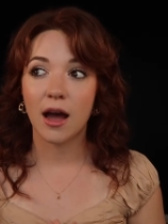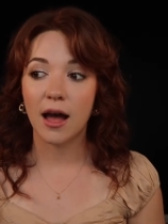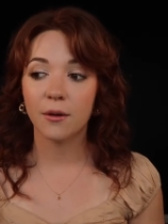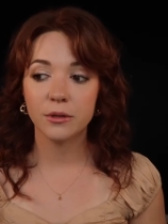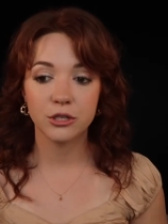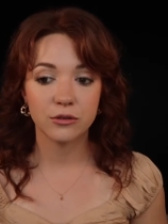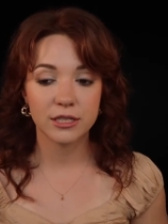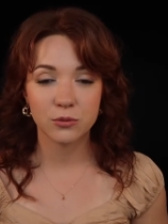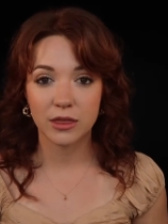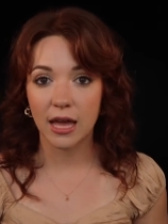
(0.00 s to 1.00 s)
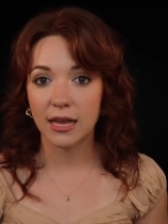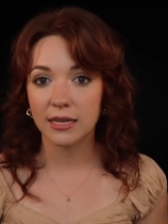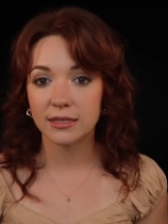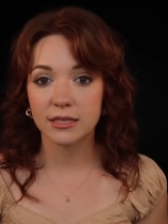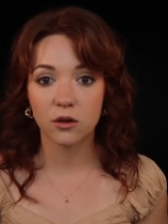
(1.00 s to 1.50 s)
I would do this with
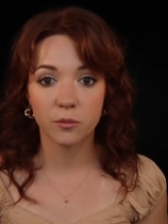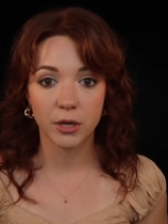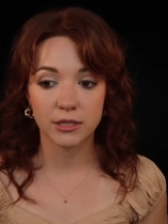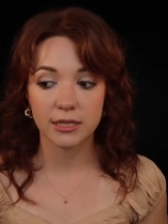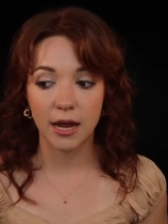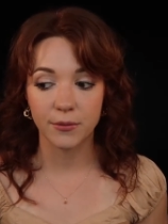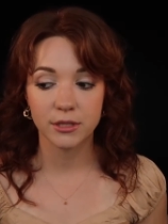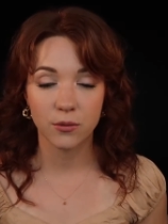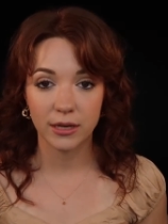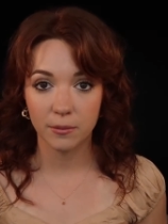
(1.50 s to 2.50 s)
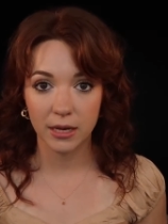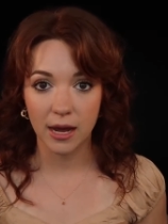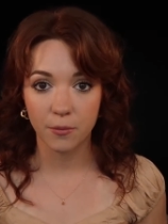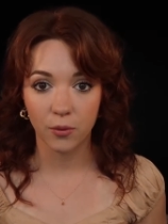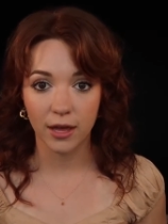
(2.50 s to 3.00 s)
any single person I was going to meet
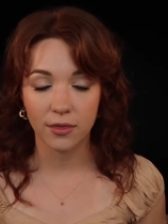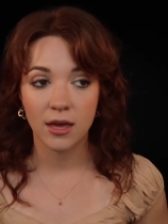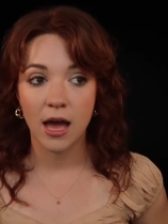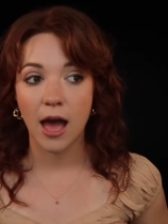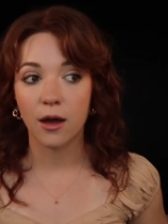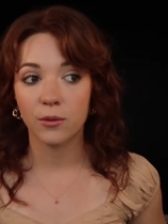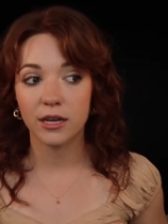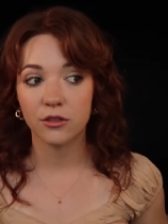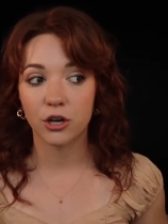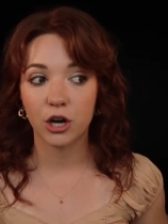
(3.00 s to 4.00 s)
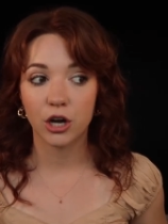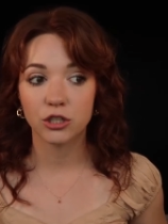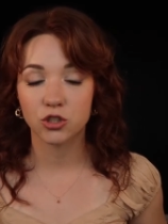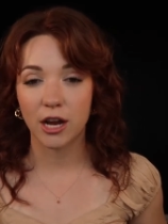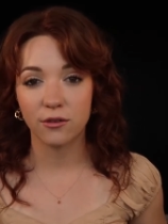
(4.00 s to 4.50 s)
up with. I would either
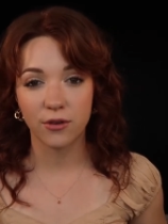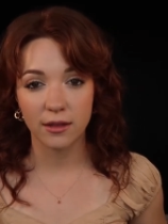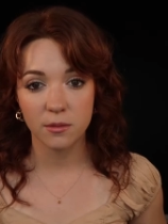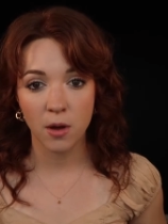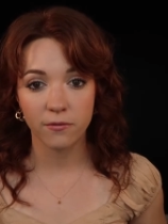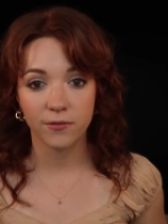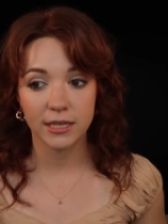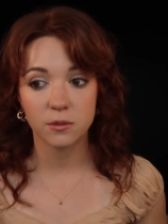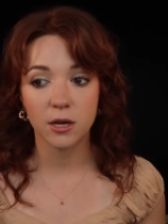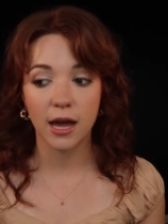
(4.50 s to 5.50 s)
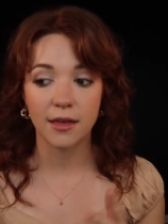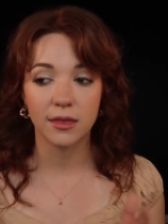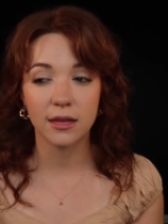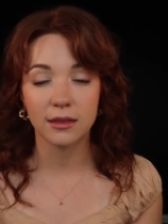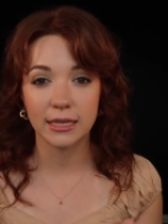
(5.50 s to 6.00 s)
try and find them on Facebook. I
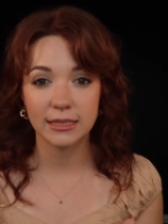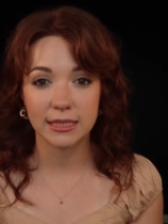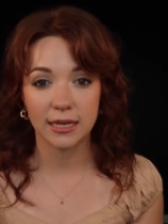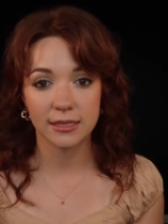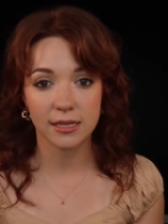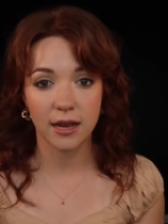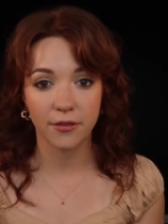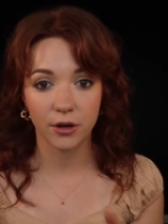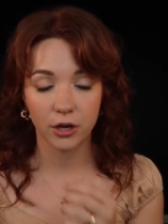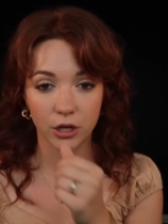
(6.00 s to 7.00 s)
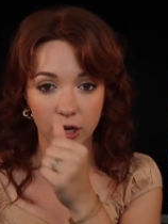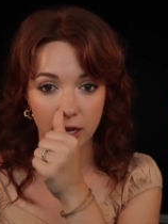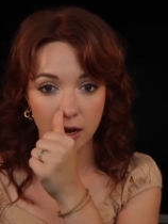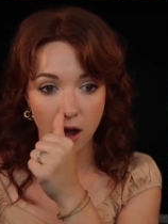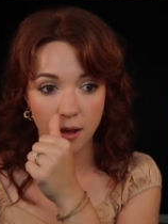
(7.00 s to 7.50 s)
think LinkedIn is another
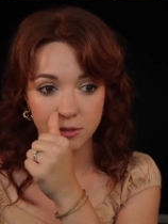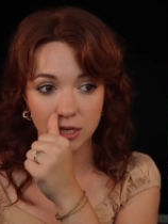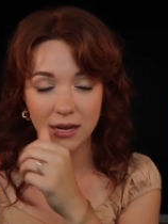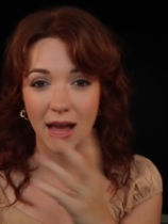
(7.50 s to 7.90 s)
good option.